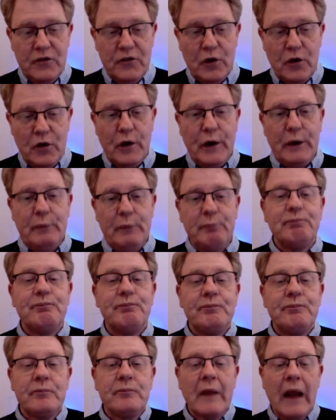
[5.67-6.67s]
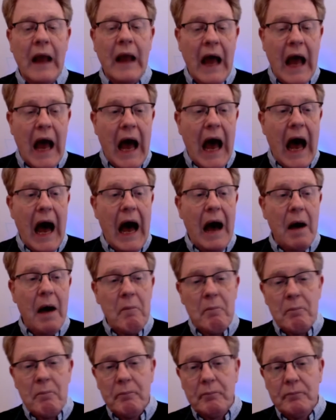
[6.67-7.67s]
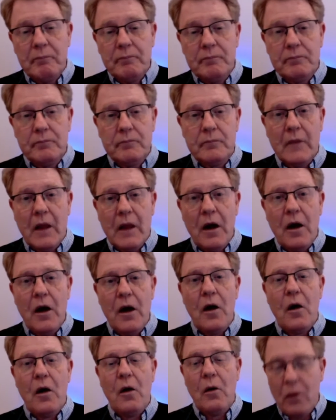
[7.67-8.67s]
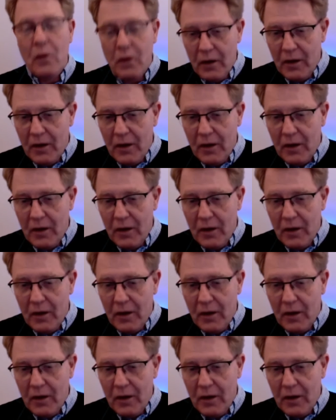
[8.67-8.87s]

to a 5 minutes over. Sorry.